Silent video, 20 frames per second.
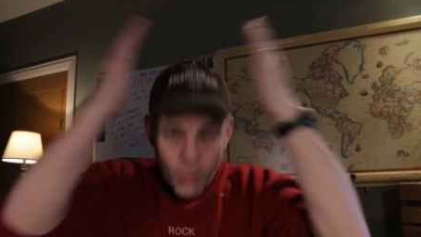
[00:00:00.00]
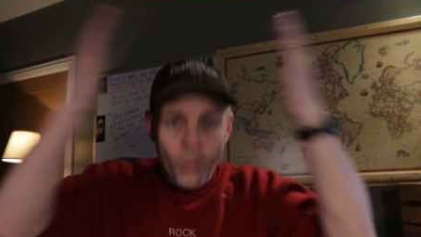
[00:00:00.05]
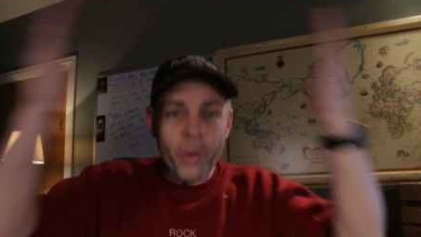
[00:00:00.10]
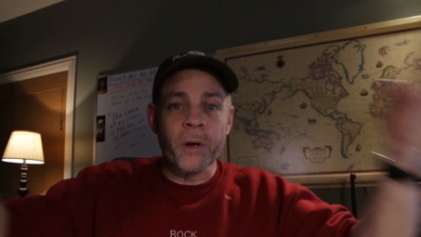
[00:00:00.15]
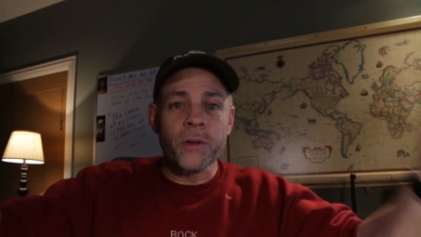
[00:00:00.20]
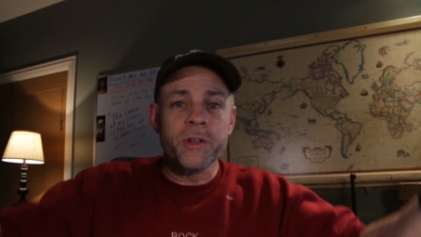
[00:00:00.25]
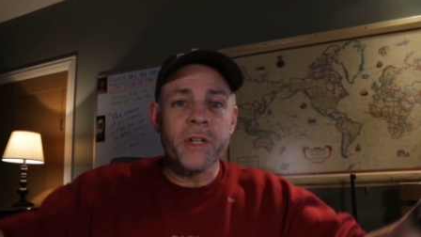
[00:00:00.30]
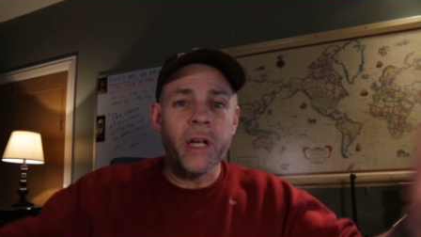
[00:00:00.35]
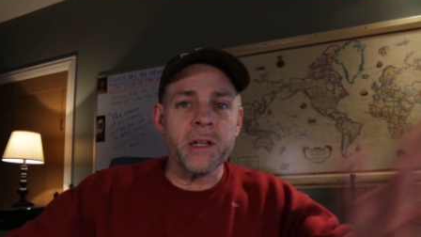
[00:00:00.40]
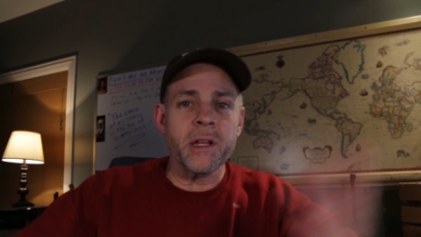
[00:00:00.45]
We
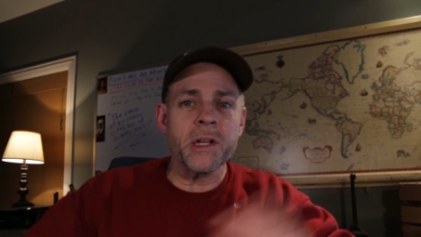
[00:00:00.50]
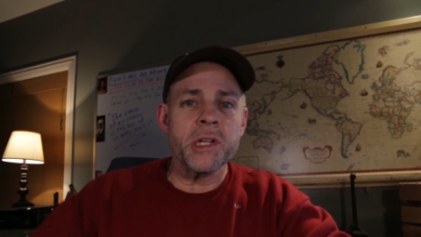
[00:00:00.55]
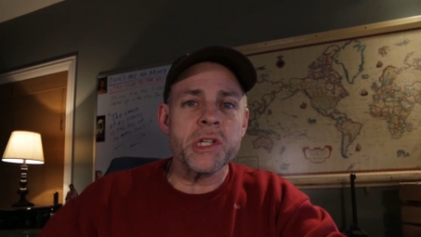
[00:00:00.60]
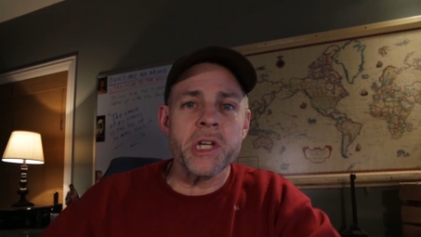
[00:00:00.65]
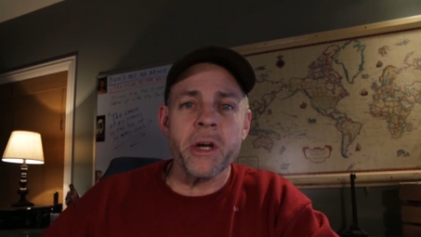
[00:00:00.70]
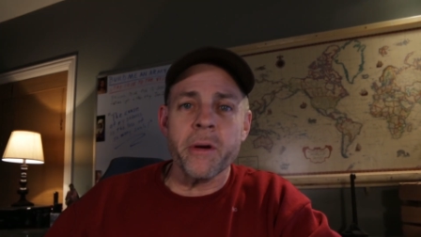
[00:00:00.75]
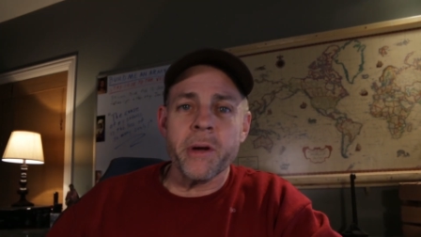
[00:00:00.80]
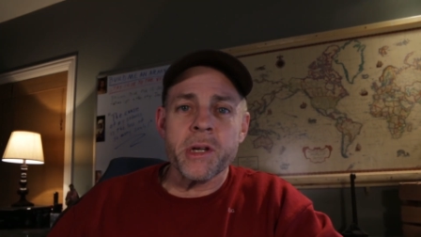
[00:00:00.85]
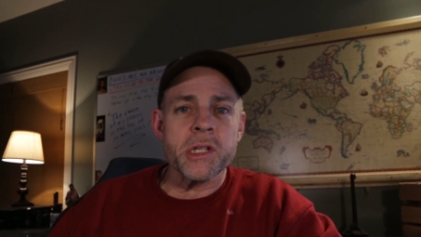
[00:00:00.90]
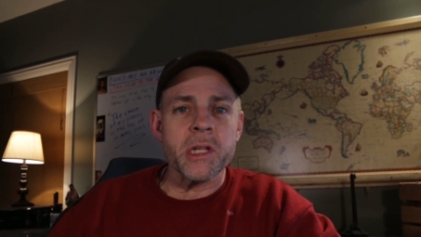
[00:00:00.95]
don't take this
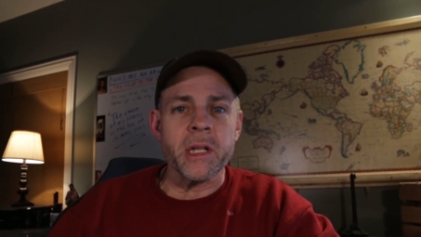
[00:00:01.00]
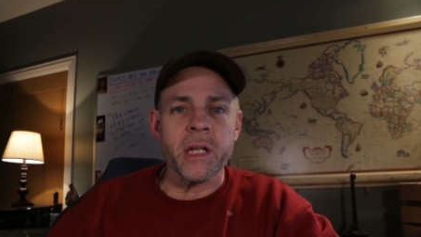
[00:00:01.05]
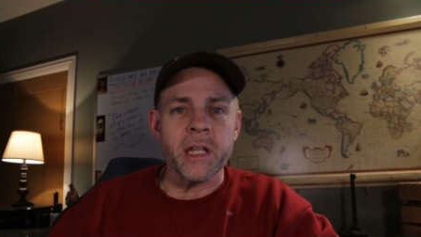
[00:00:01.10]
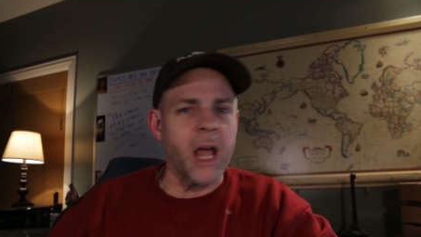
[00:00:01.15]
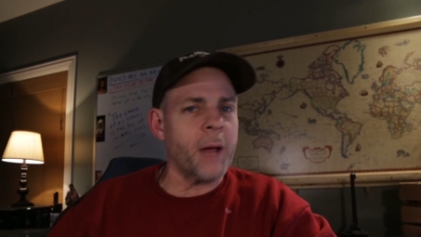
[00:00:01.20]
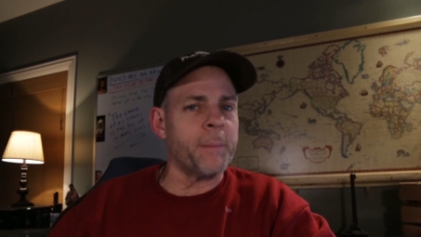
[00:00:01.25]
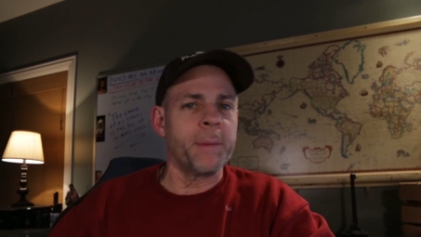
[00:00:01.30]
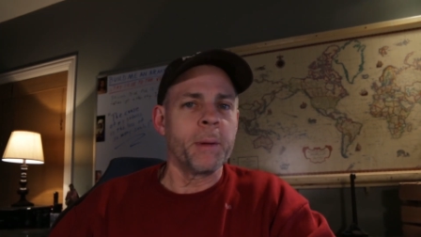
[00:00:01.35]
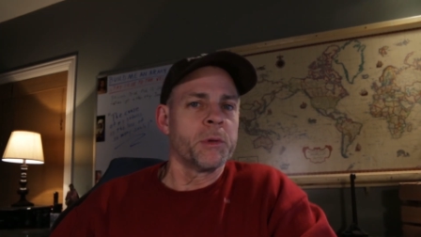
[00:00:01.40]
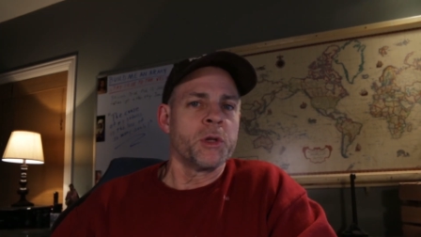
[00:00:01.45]
seriously. A
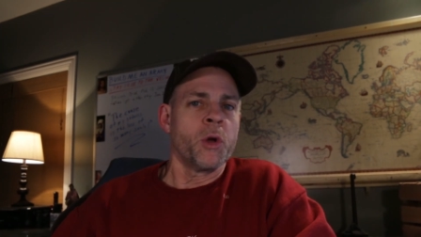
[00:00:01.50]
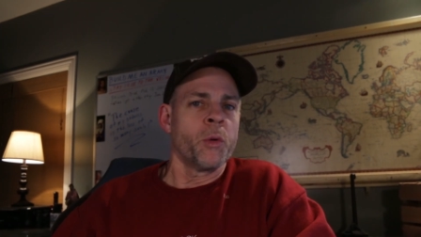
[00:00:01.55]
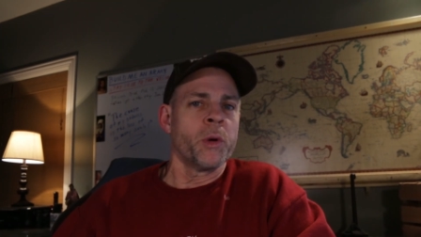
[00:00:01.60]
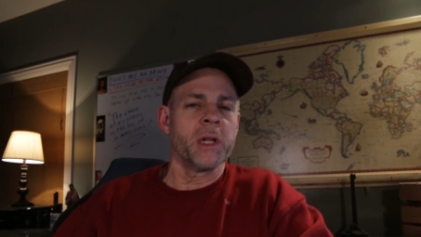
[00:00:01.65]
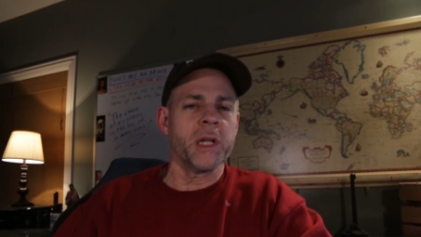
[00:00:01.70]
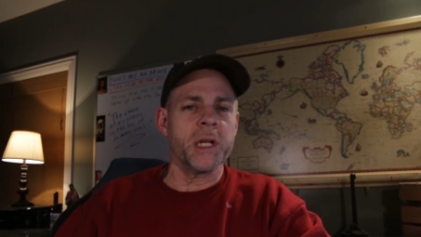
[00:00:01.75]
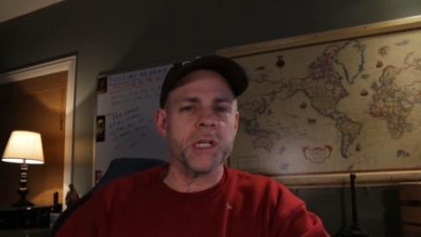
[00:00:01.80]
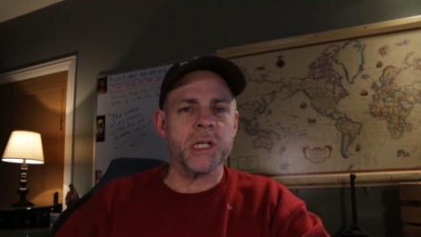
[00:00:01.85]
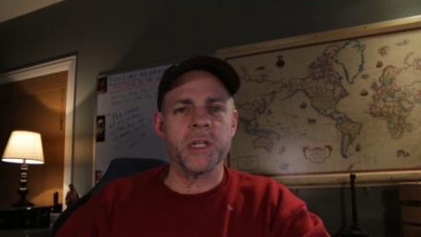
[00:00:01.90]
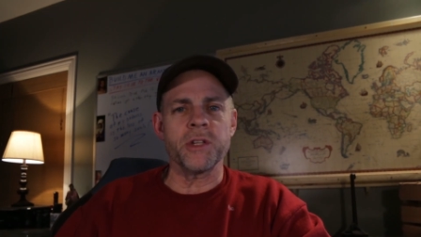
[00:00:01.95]
lot of people don't
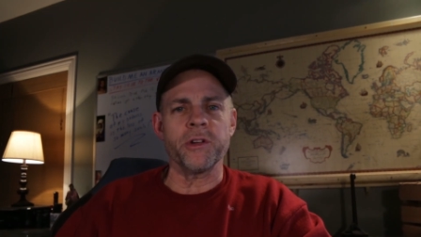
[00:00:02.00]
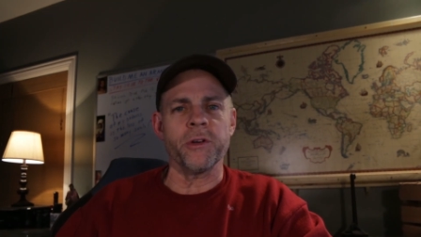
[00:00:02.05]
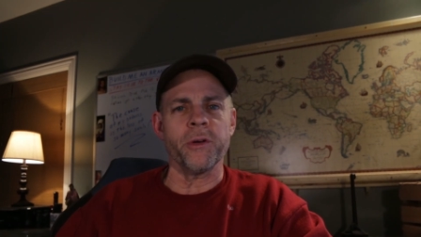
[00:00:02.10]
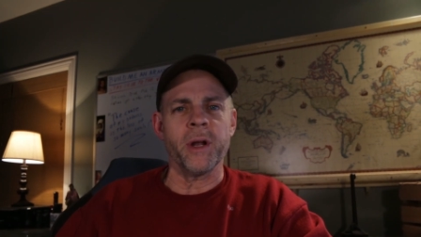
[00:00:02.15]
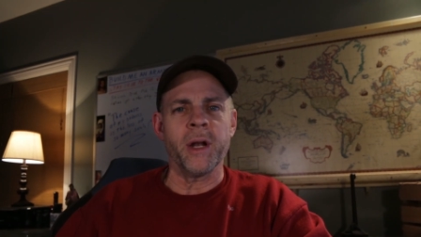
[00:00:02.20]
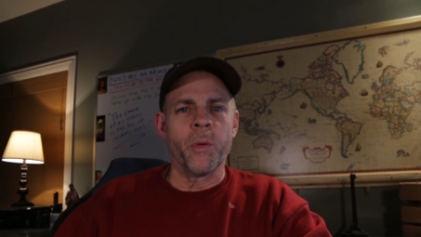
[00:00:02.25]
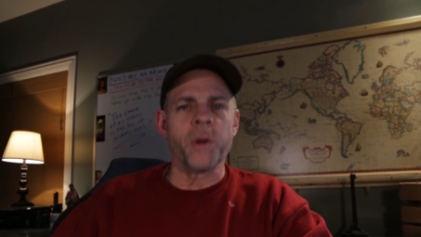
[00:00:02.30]
want to listen to it.